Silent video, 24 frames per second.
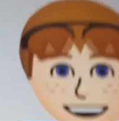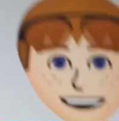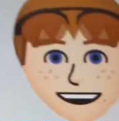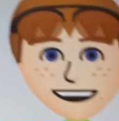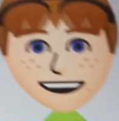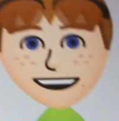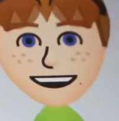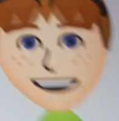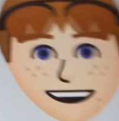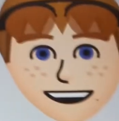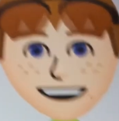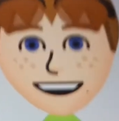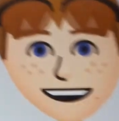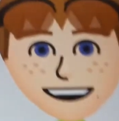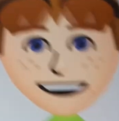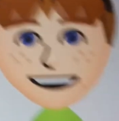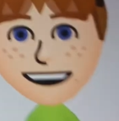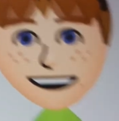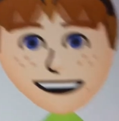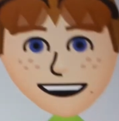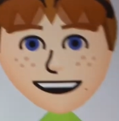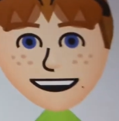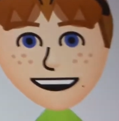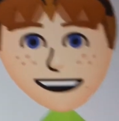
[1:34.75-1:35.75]
Want these
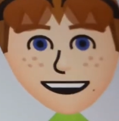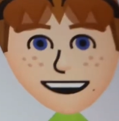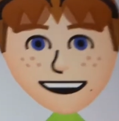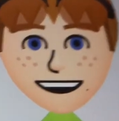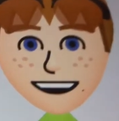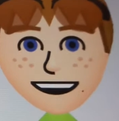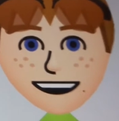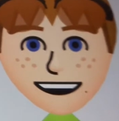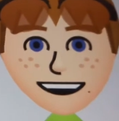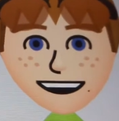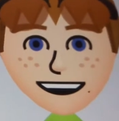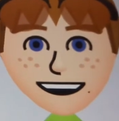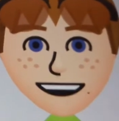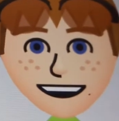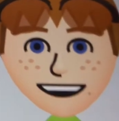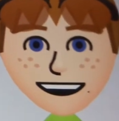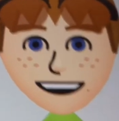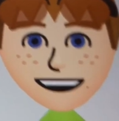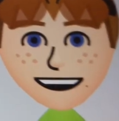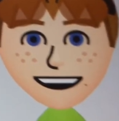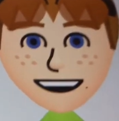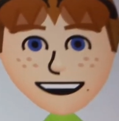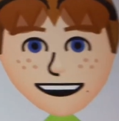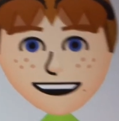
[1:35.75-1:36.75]
glasses and
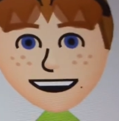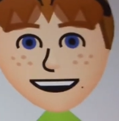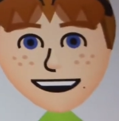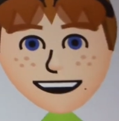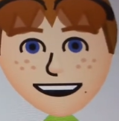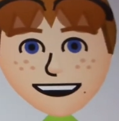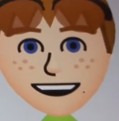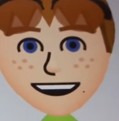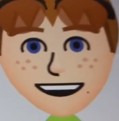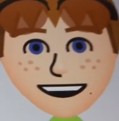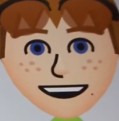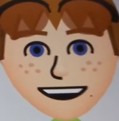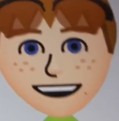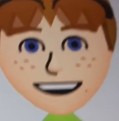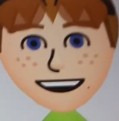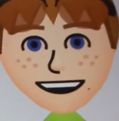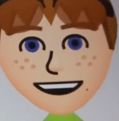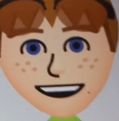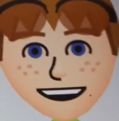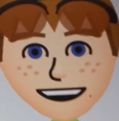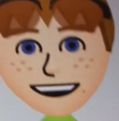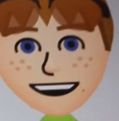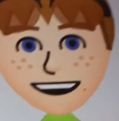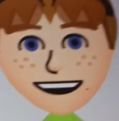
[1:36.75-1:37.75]
these
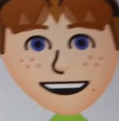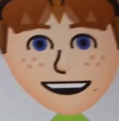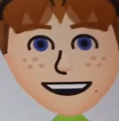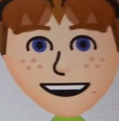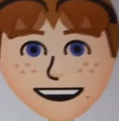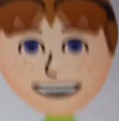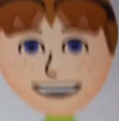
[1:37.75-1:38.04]
positions.